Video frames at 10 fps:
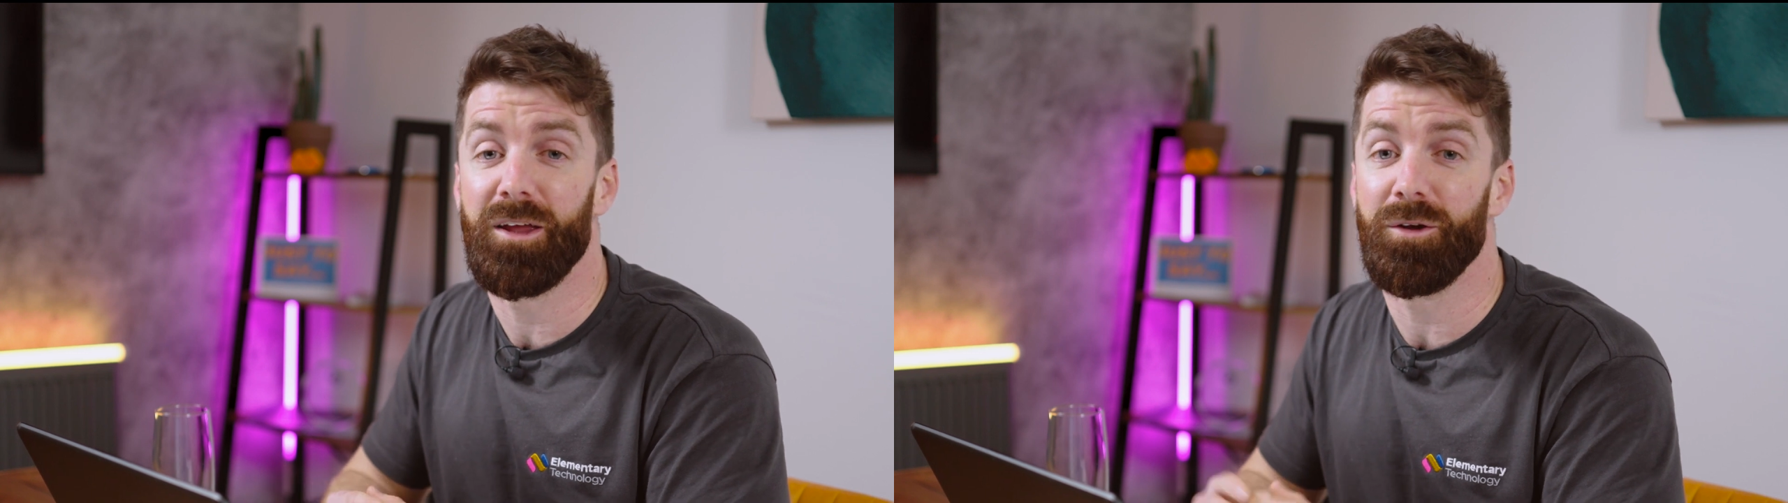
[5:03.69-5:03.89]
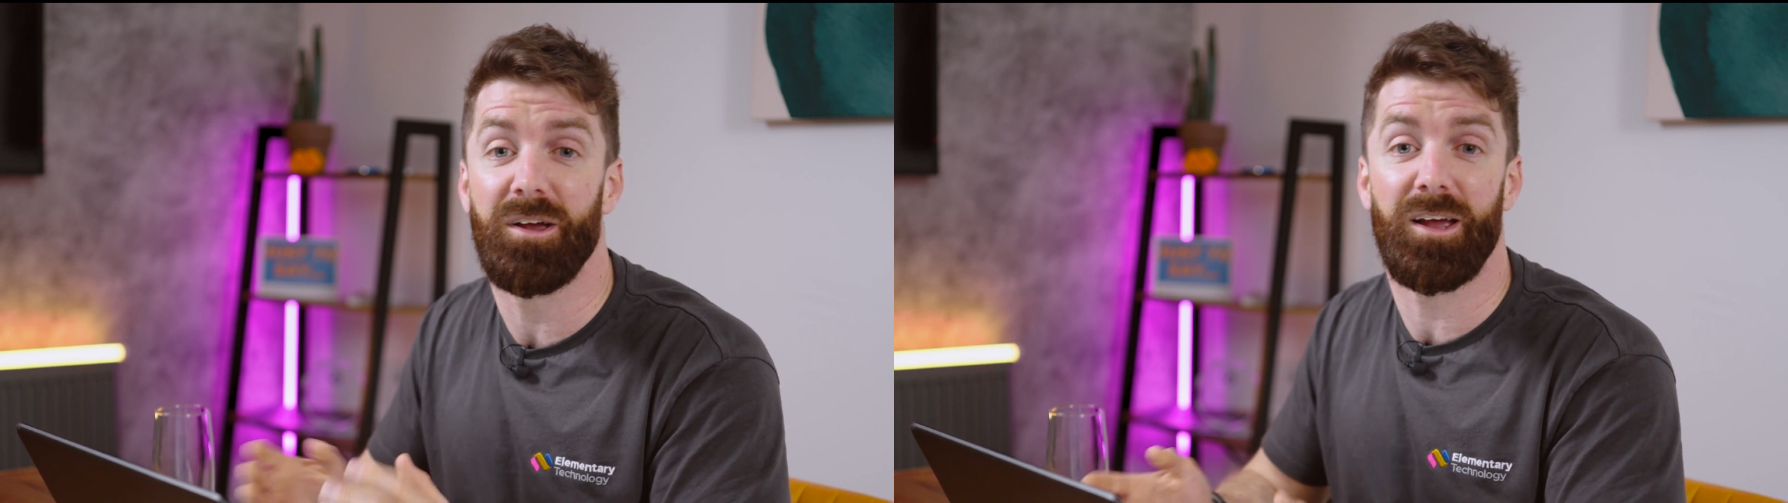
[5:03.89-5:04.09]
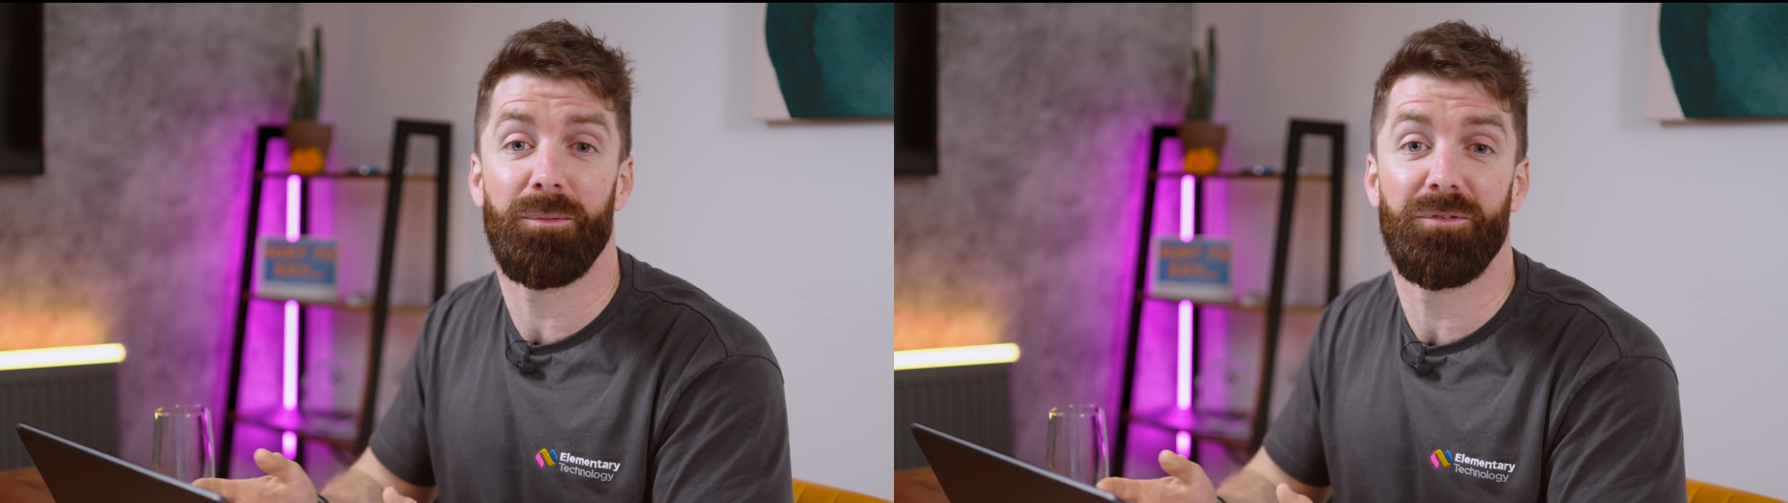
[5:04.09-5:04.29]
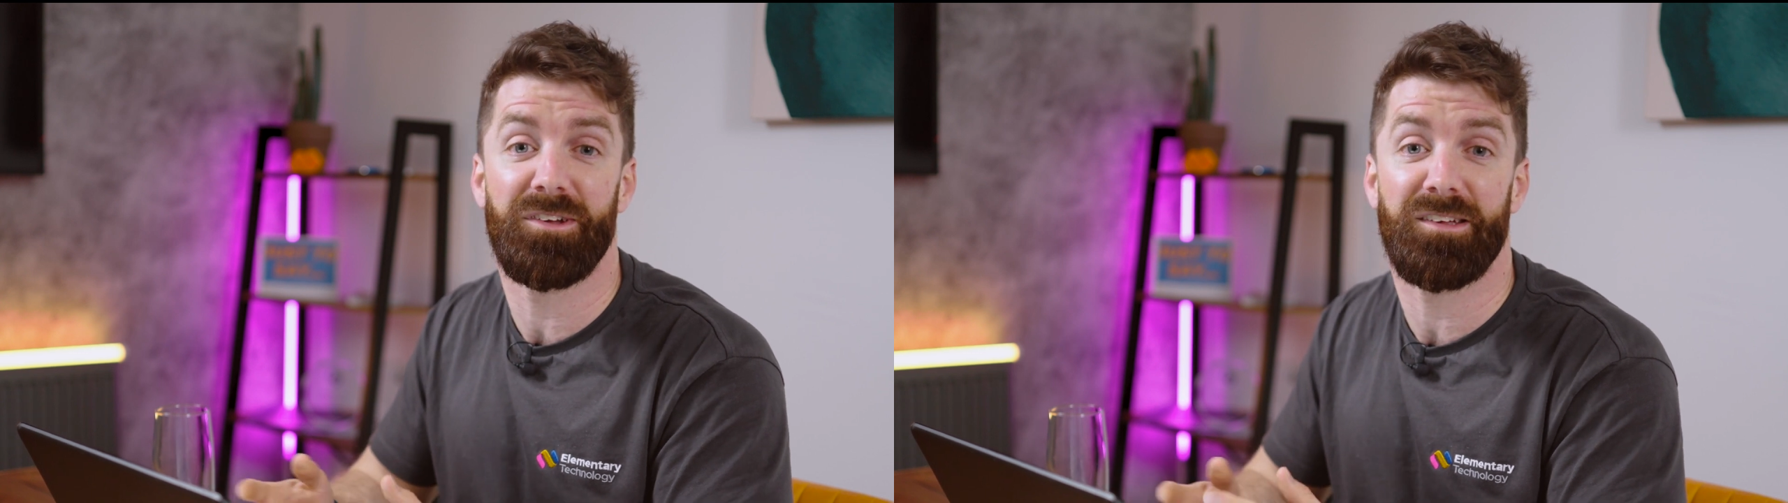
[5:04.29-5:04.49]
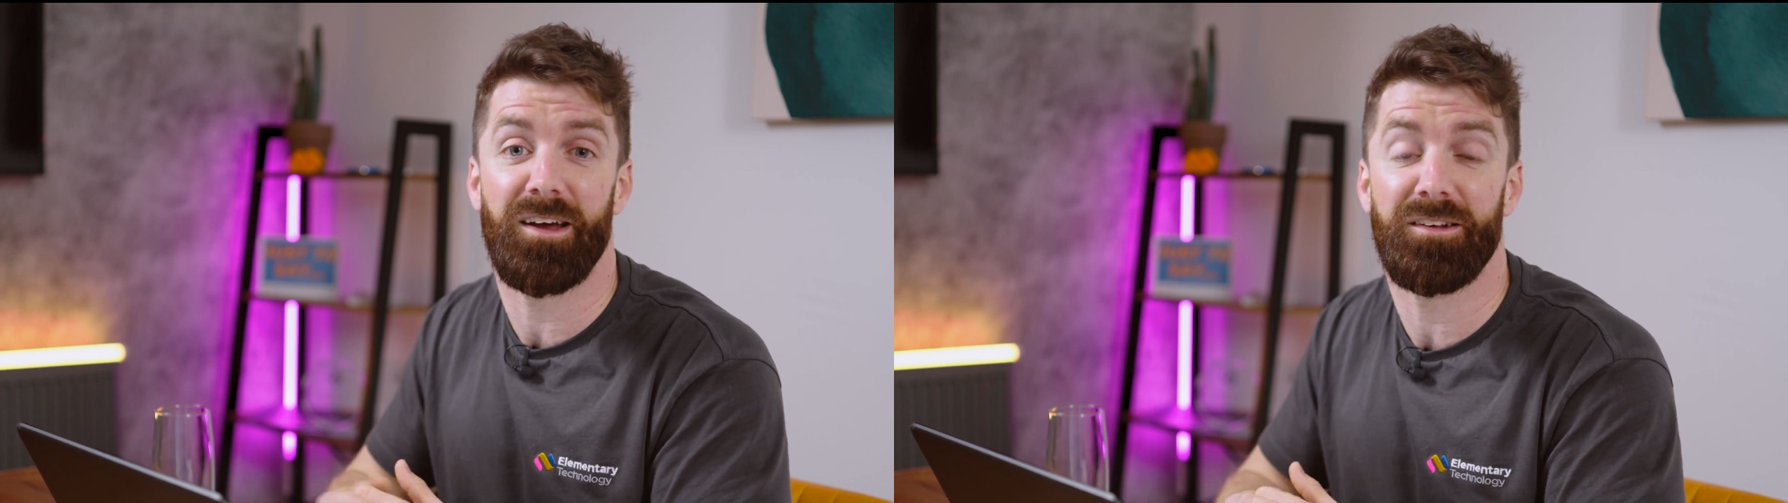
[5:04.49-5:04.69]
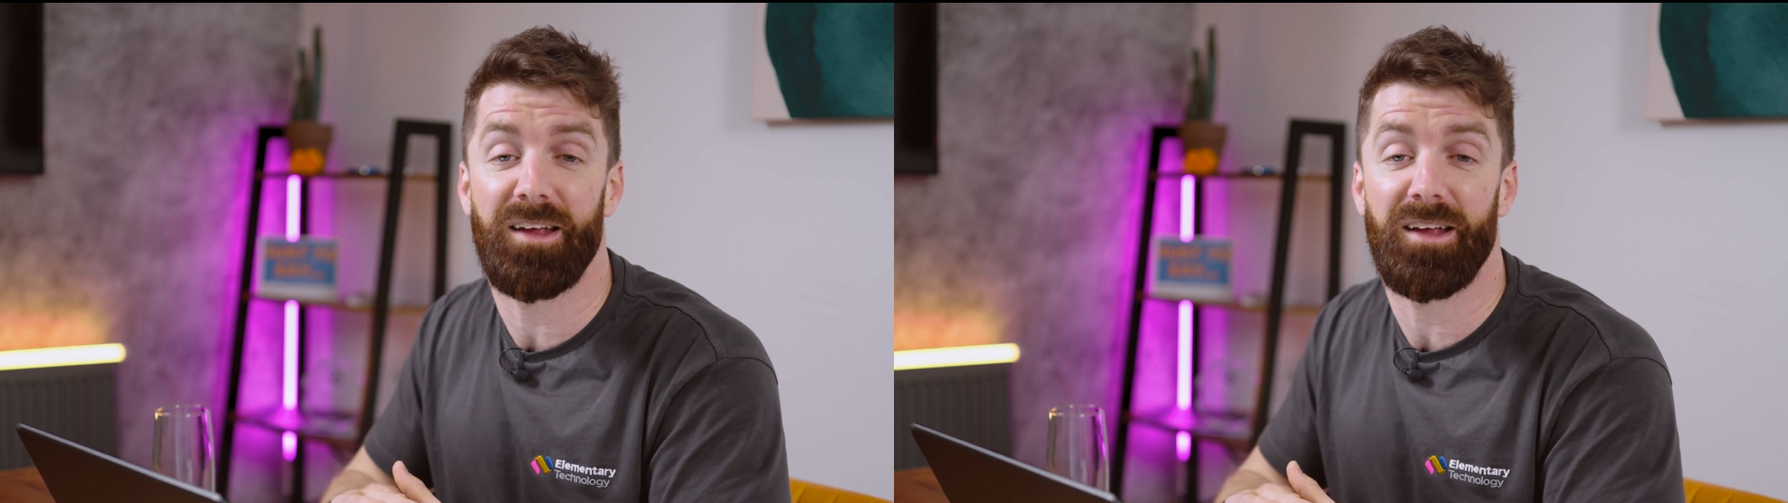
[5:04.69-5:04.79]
You can come and visit us